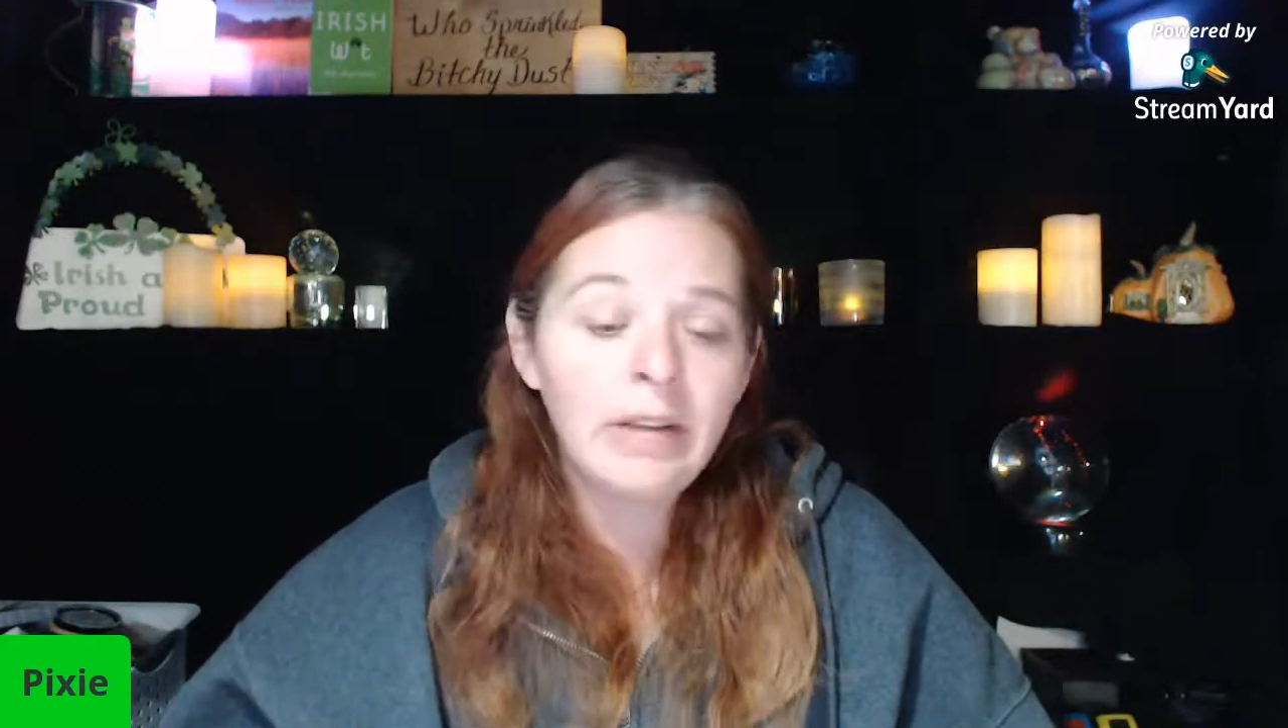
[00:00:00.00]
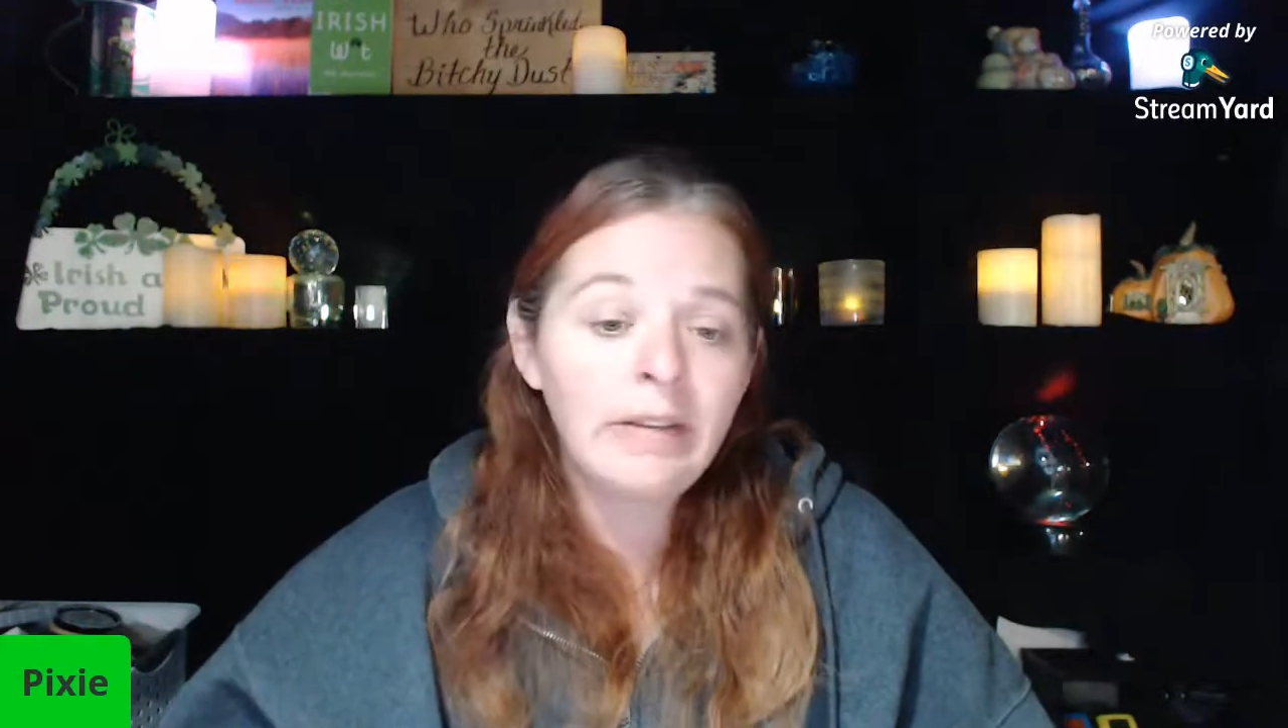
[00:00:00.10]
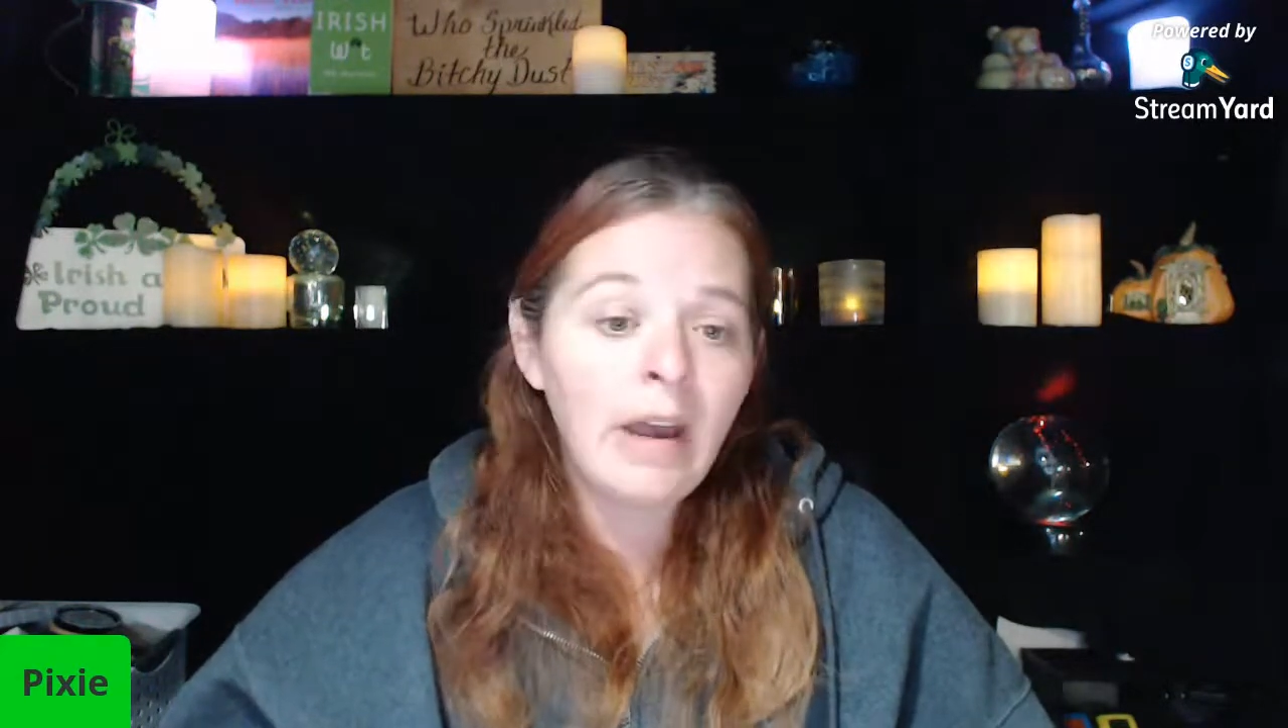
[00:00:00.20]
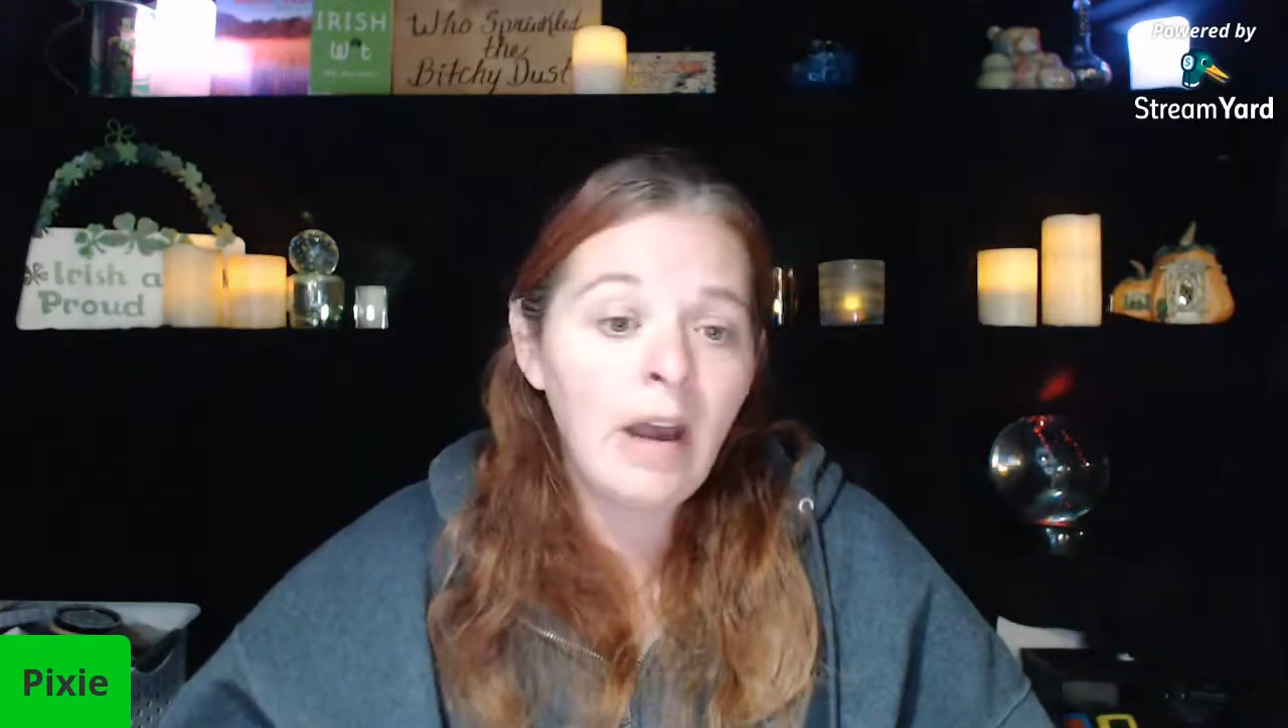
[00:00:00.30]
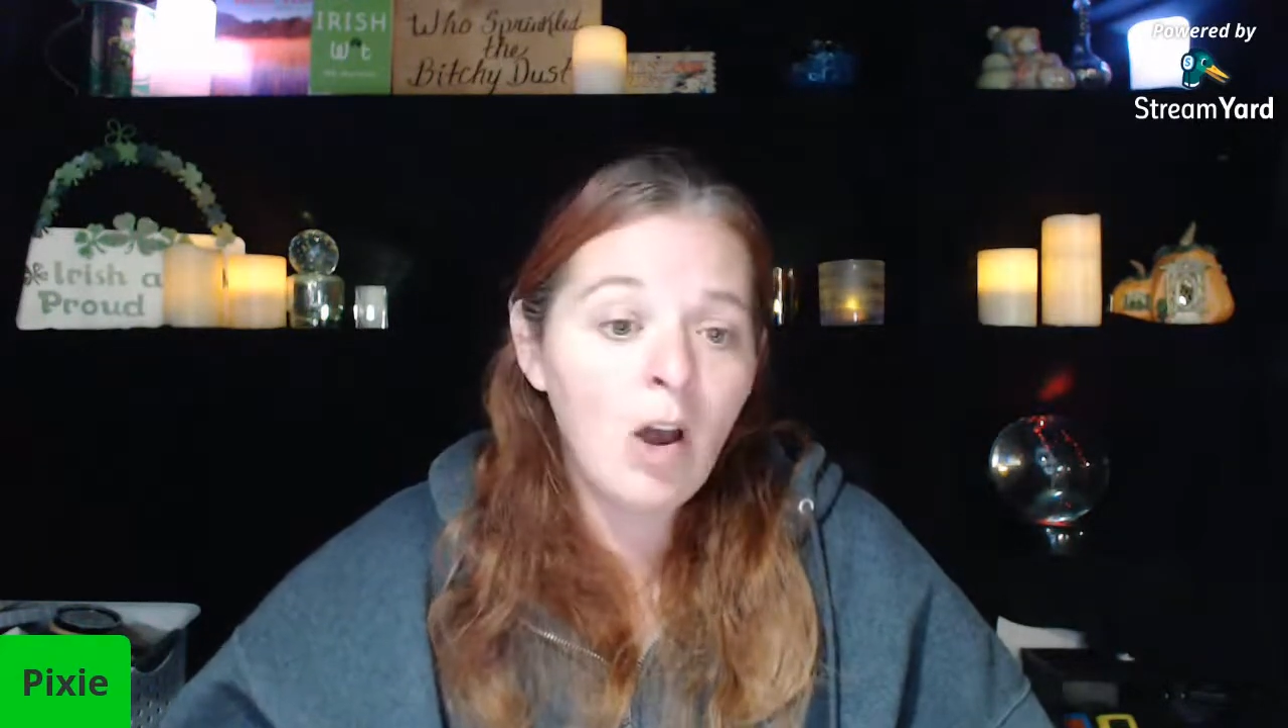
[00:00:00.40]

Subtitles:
that